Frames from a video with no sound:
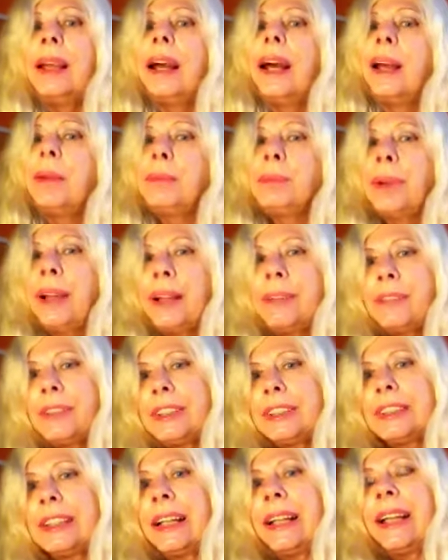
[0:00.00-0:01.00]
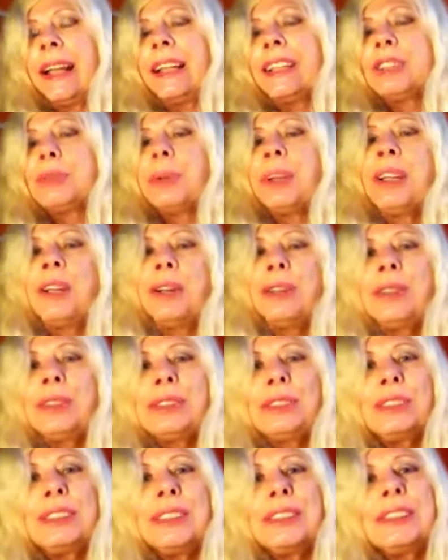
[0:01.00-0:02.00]
At breakfast, I asked my
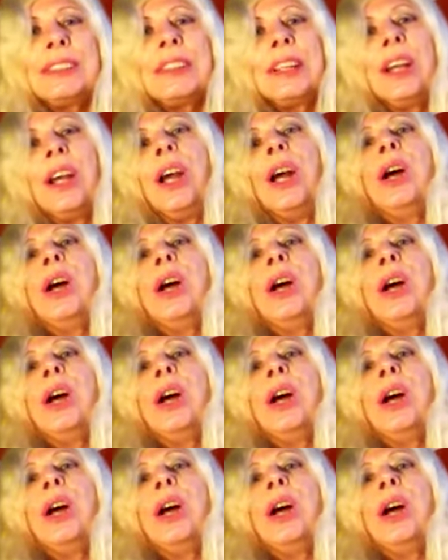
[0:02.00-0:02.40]
hostess